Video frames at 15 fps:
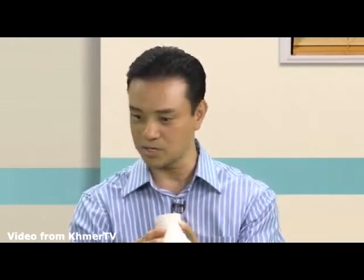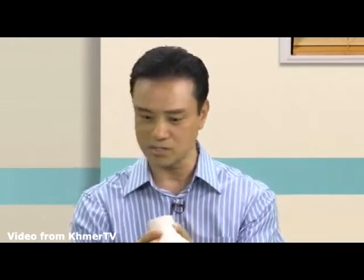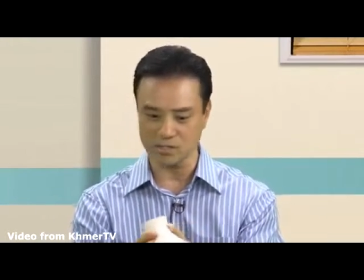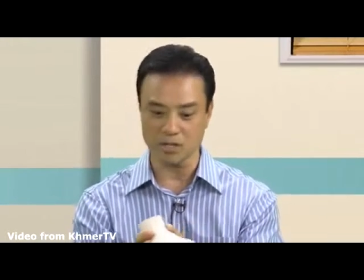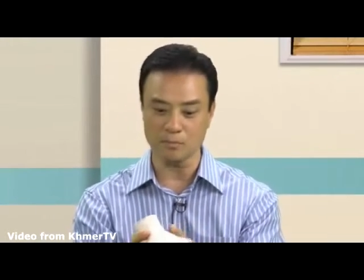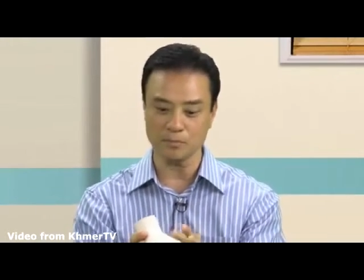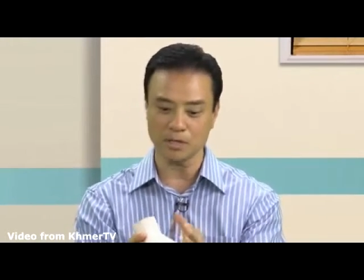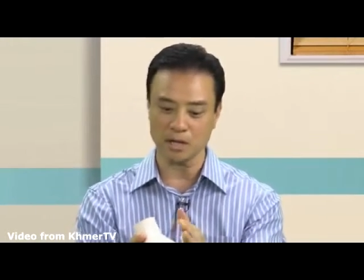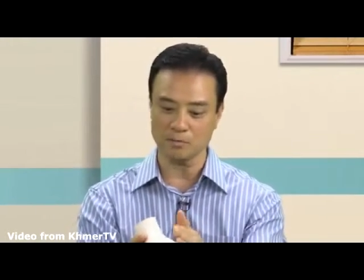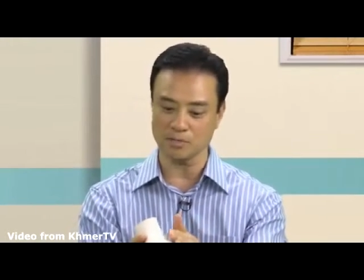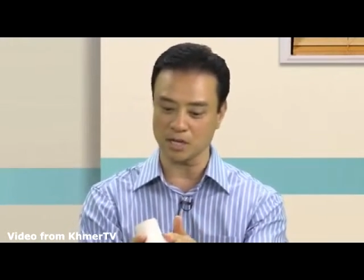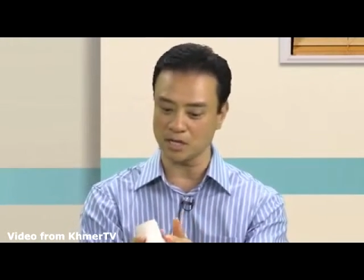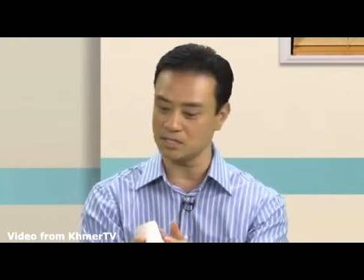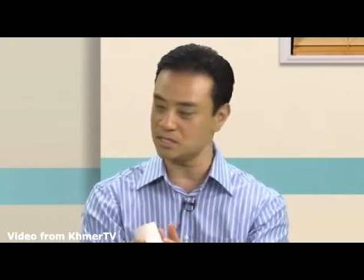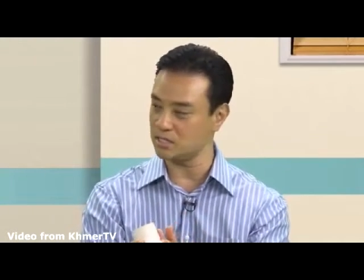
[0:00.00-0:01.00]
Sometimes
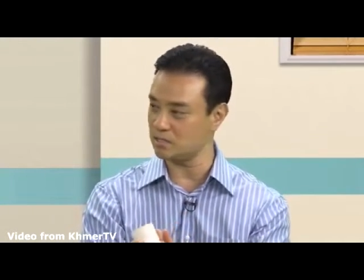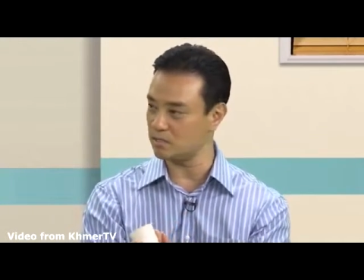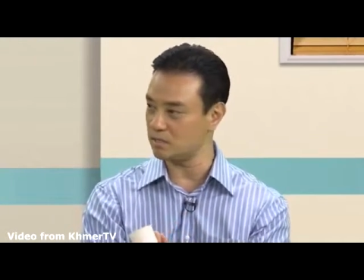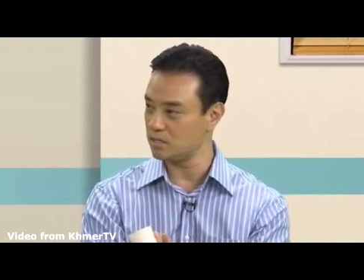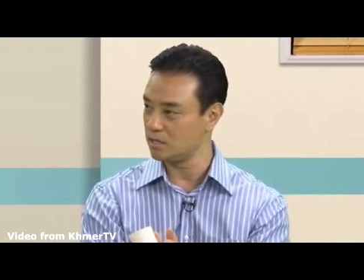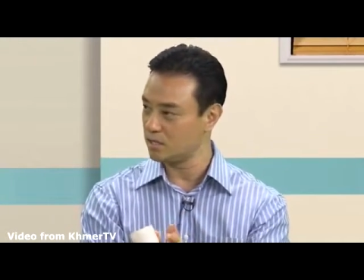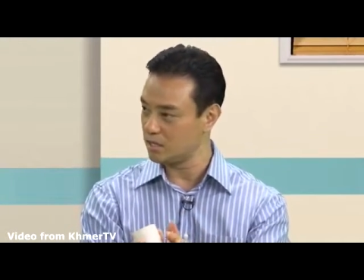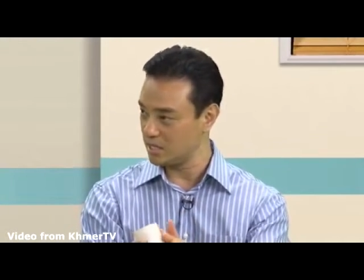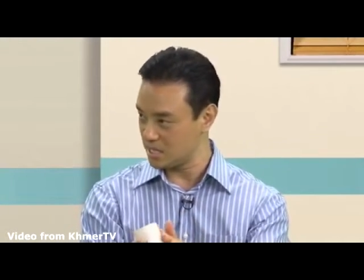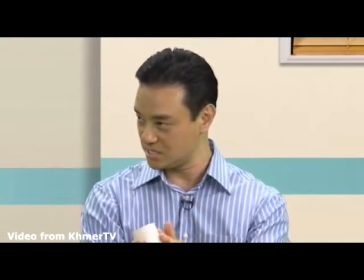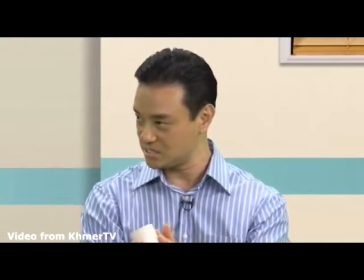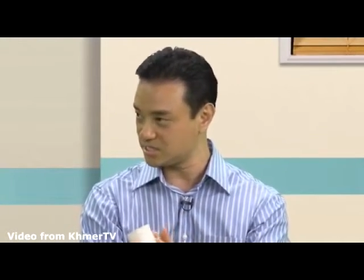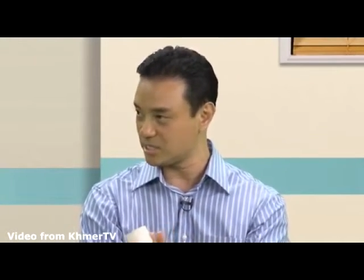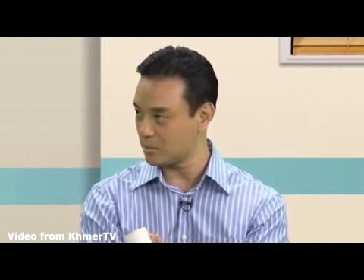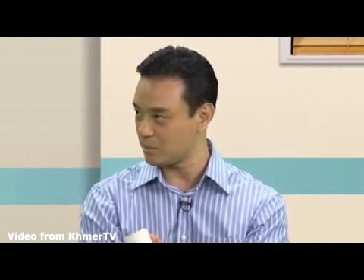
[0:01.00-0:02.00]
I see the
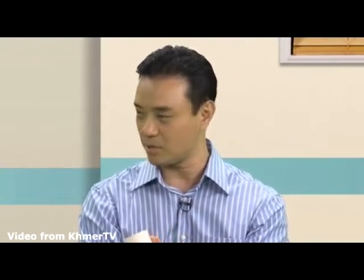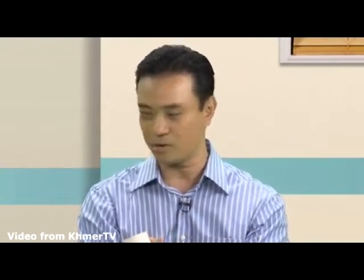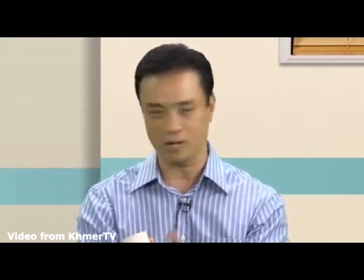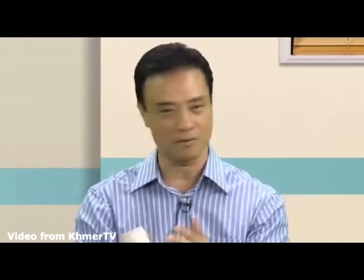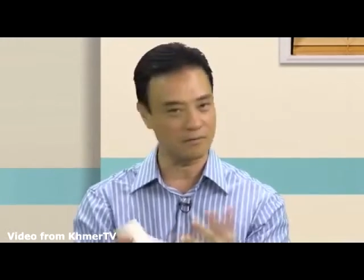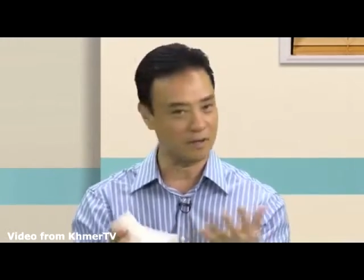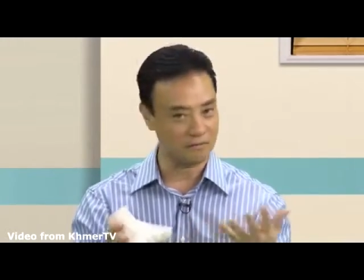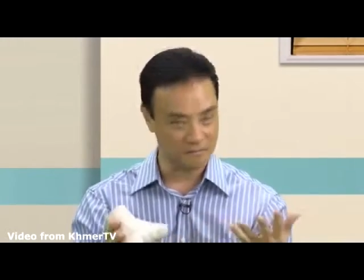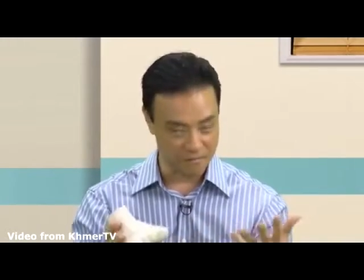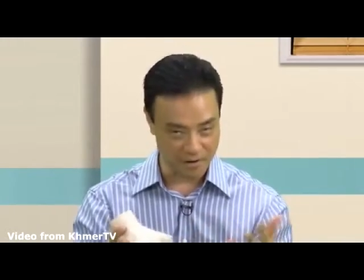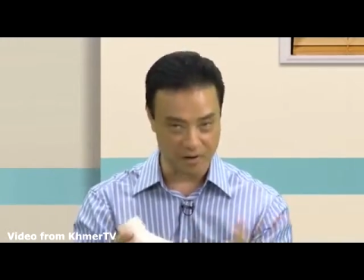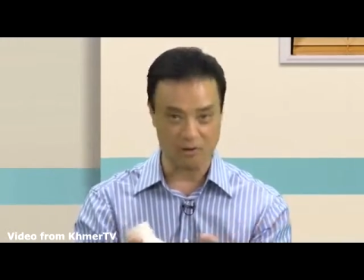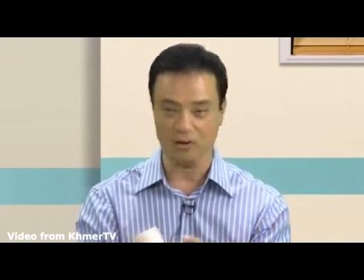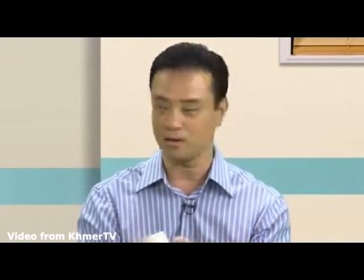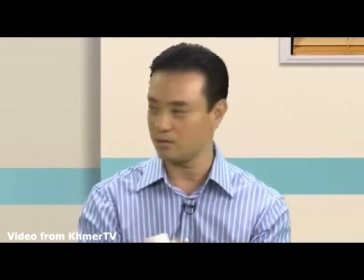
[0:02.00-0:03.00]
instep area, but
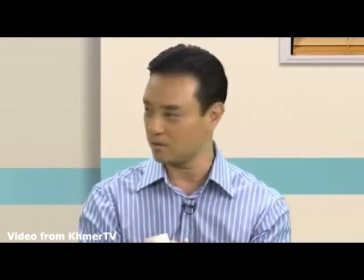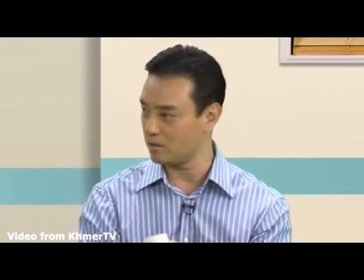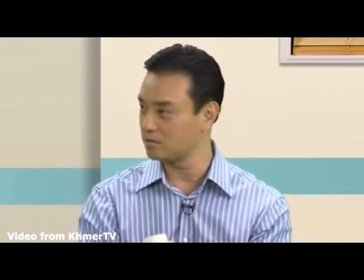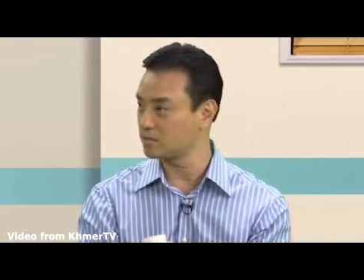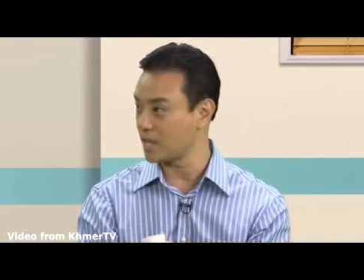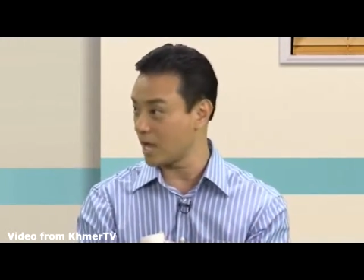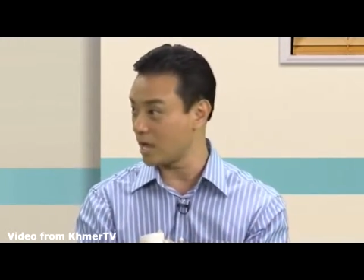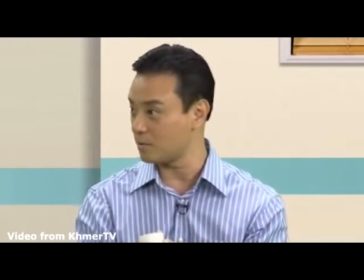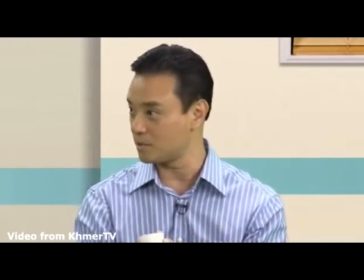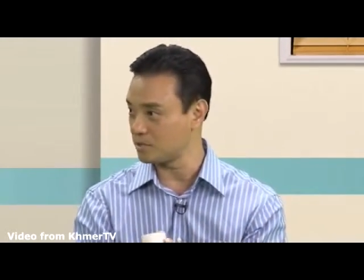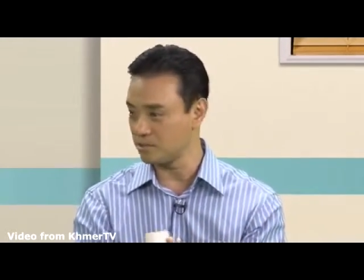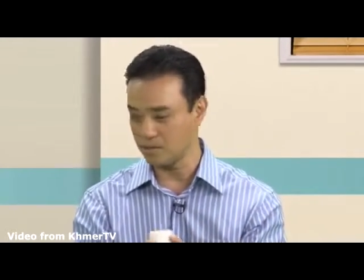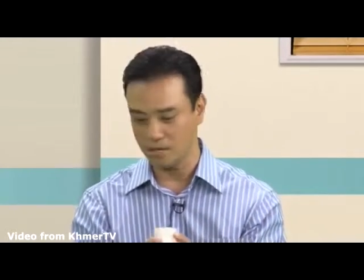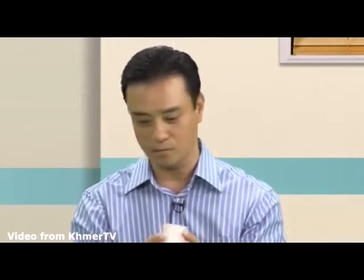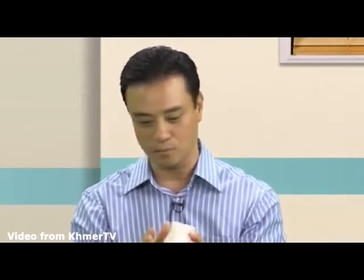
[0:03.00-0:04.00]
very
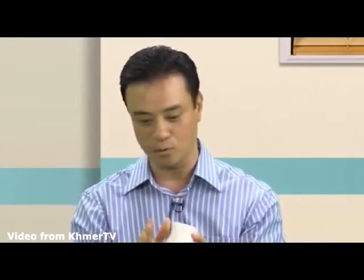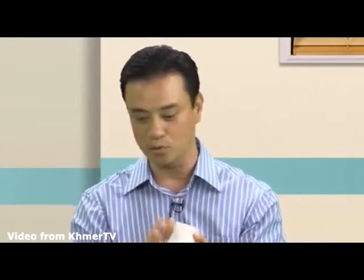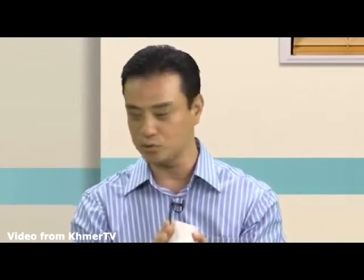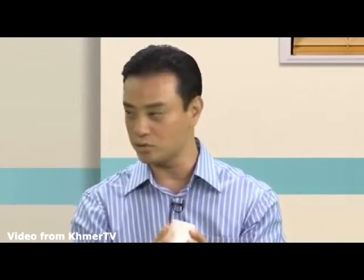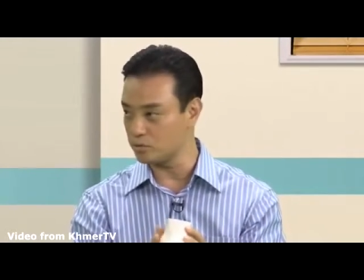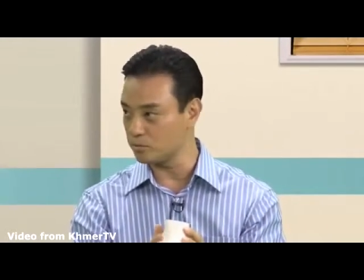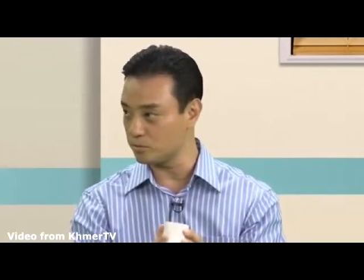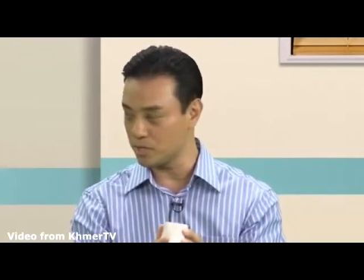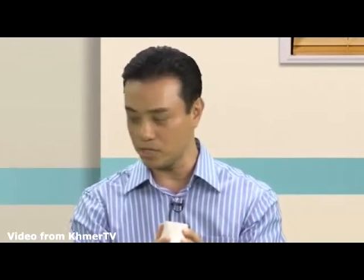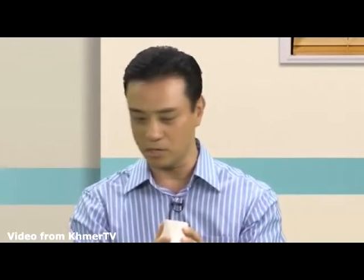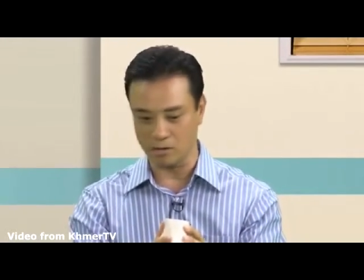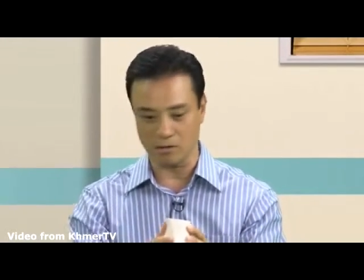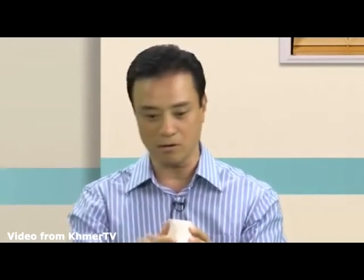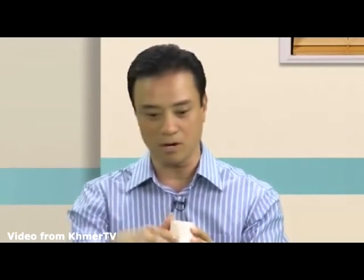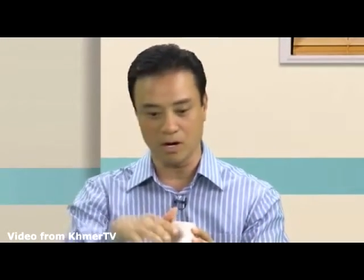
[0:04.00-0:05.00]
uncommon, most of them
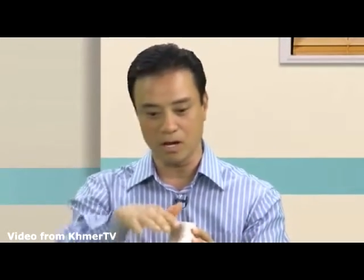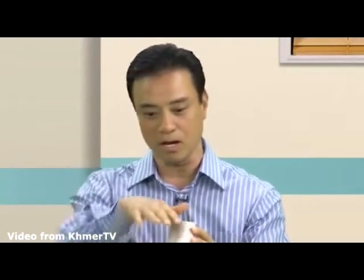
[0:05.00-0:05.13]
here,